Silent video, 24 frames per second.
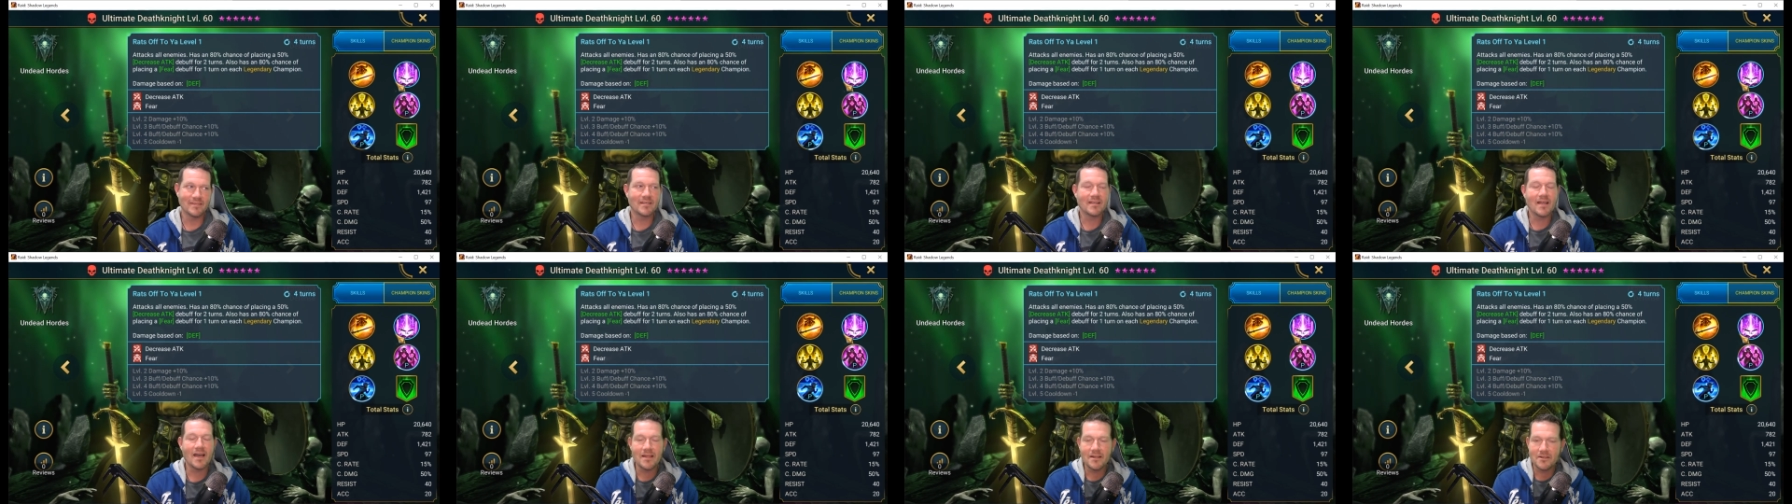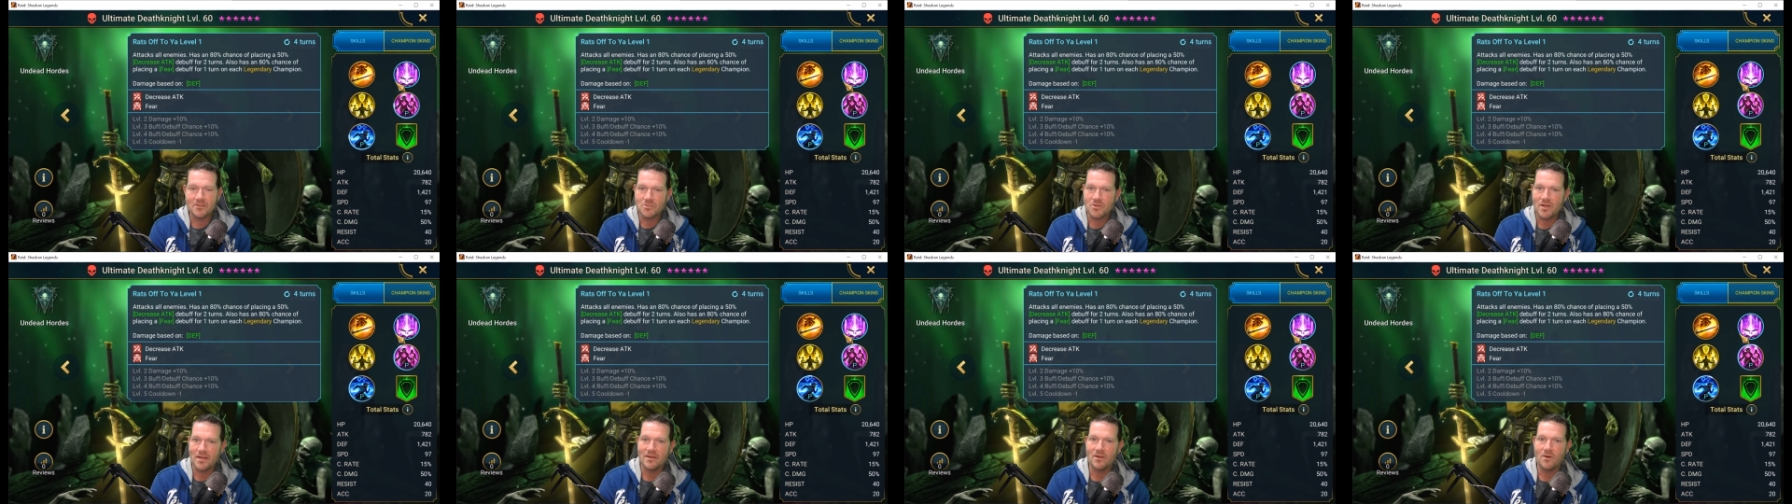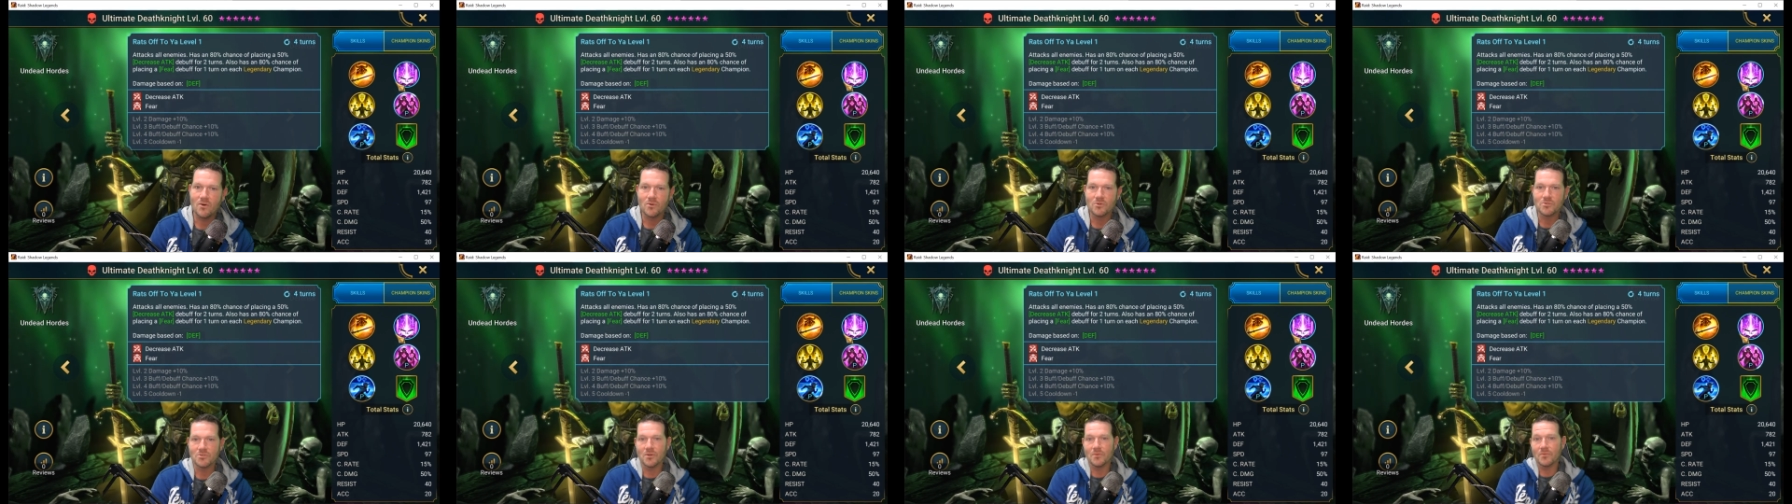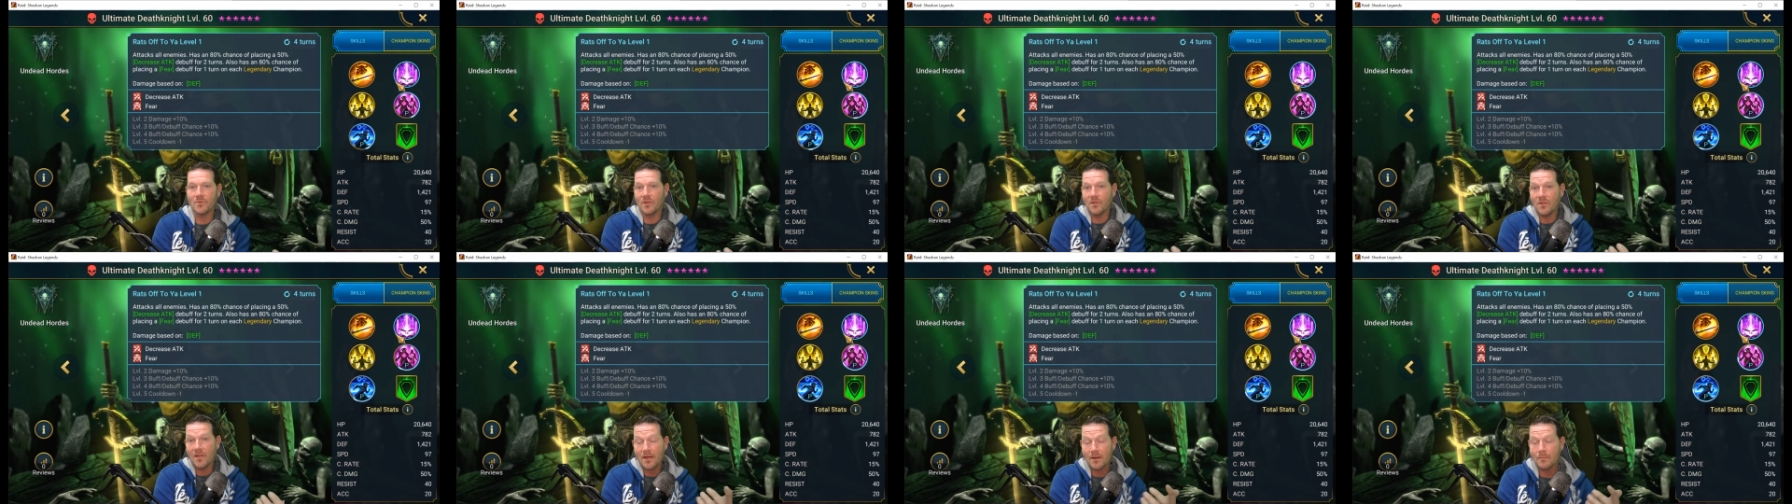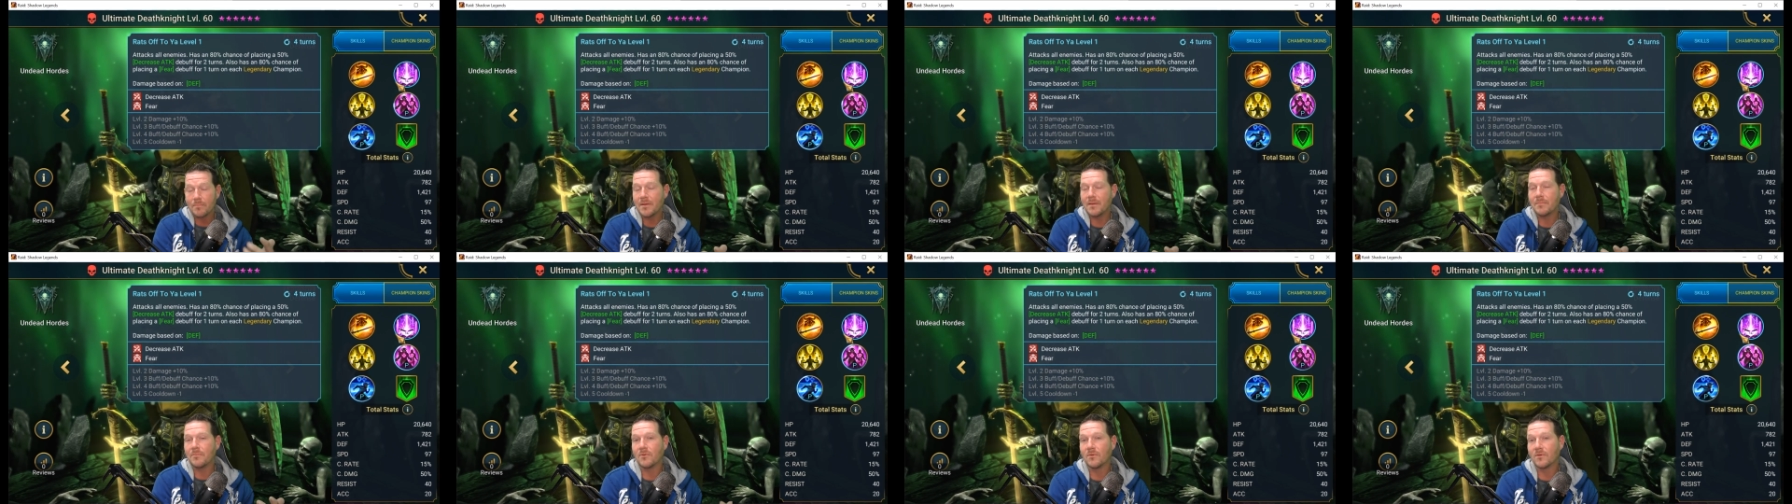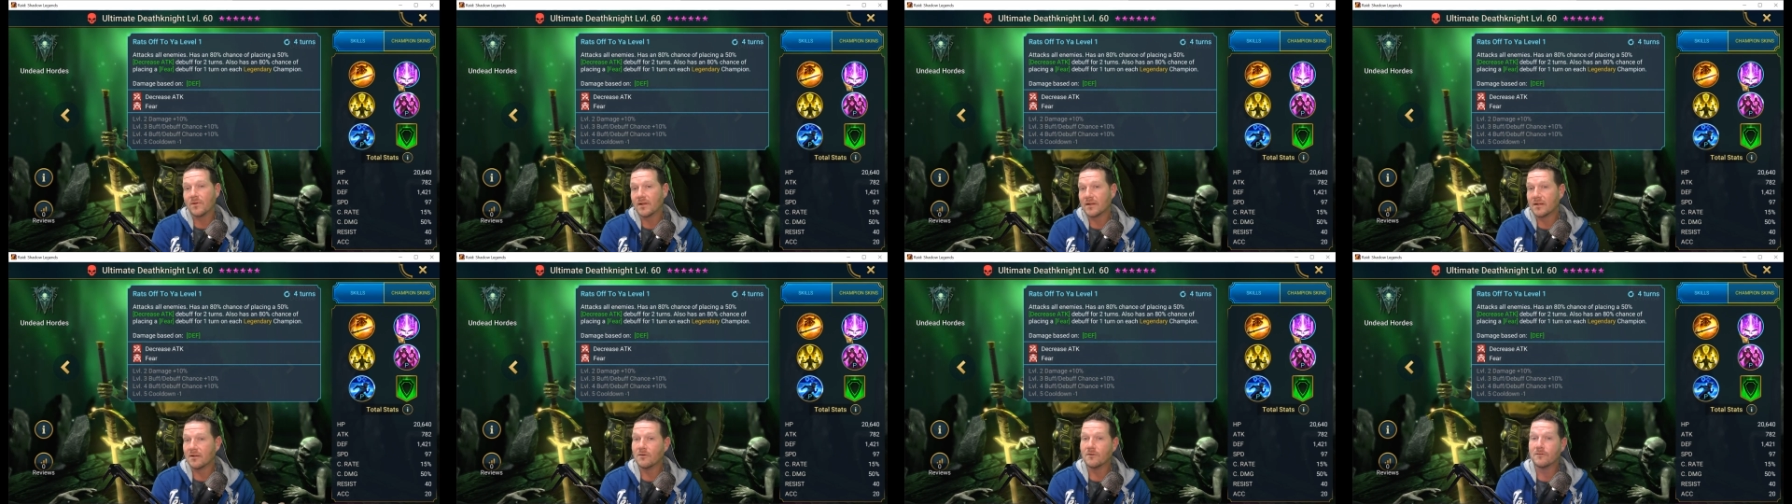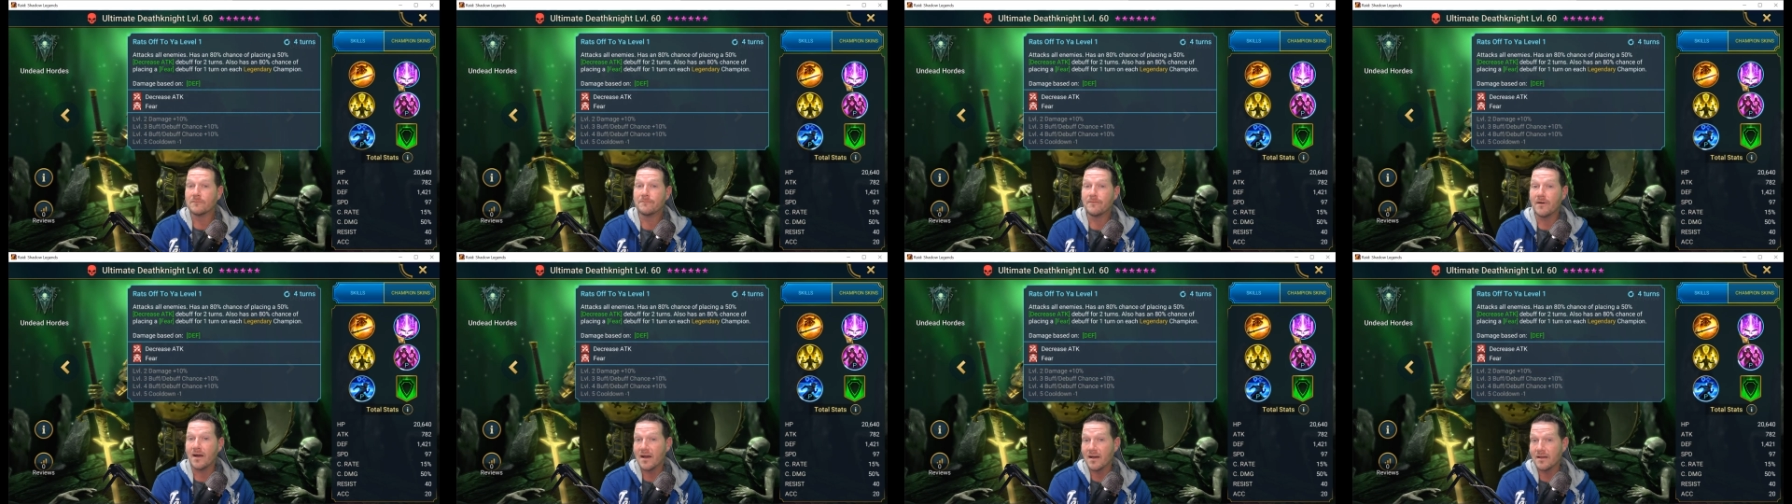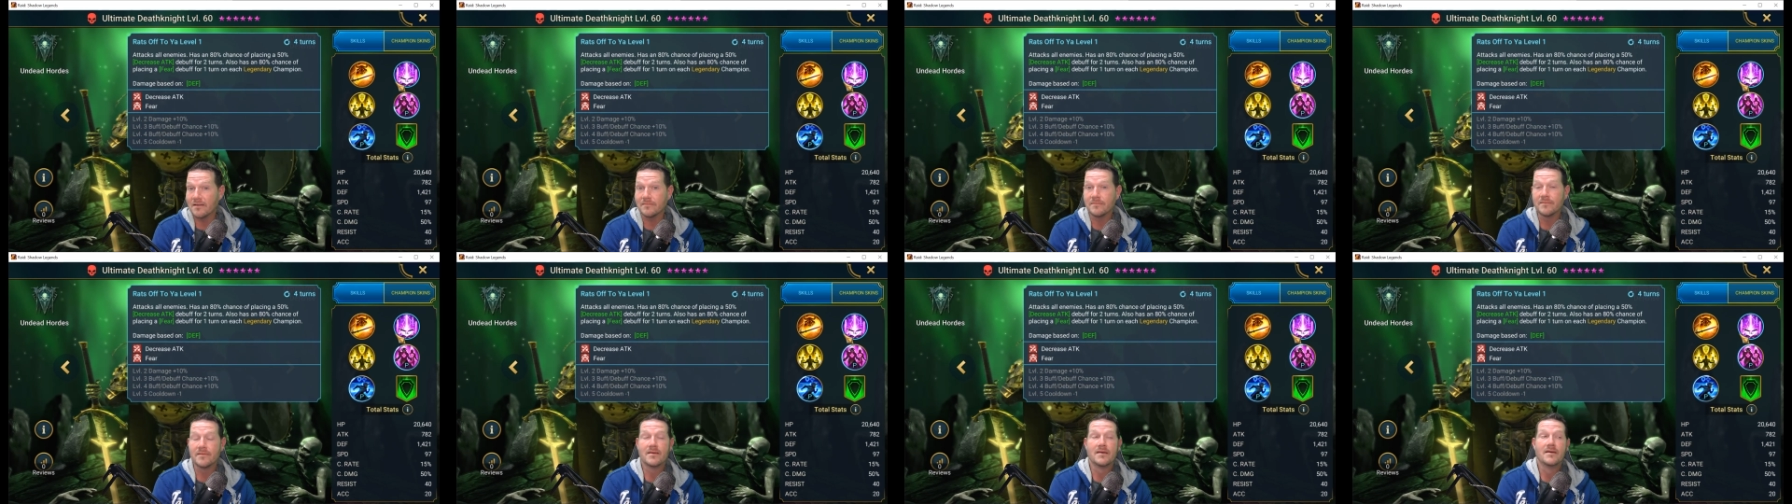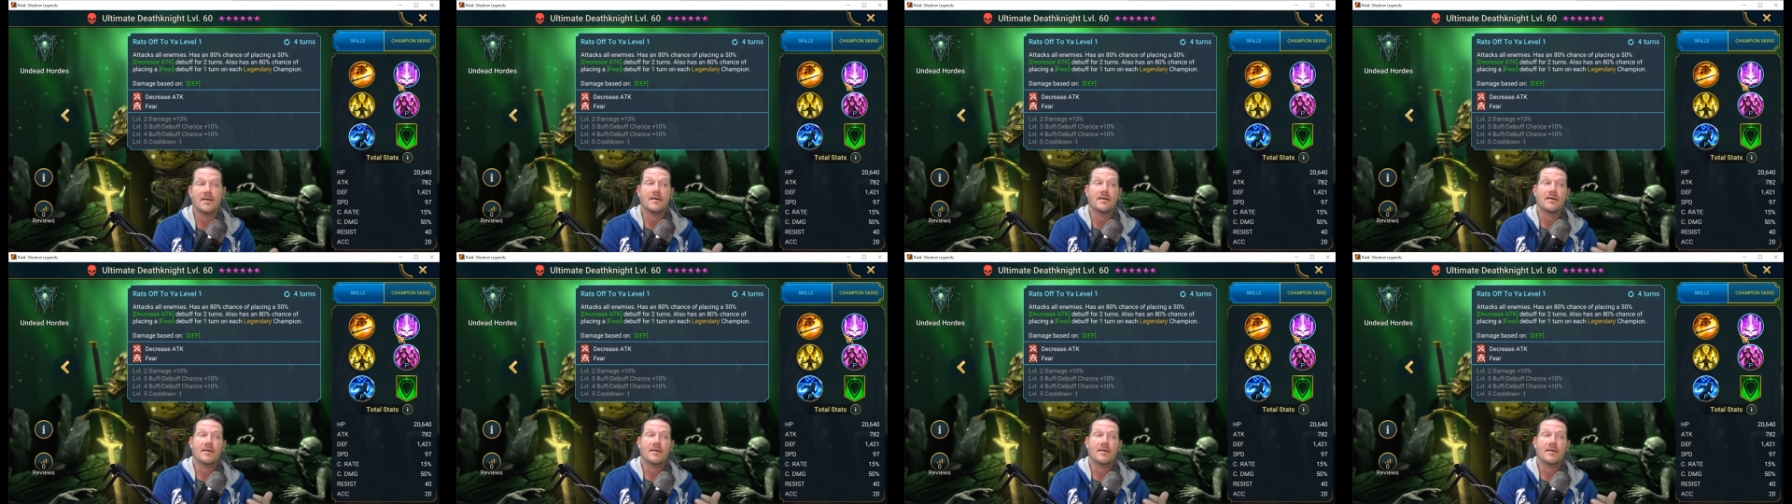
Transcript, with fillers: you're kind of trying to hold your own. A lot of people are in gold five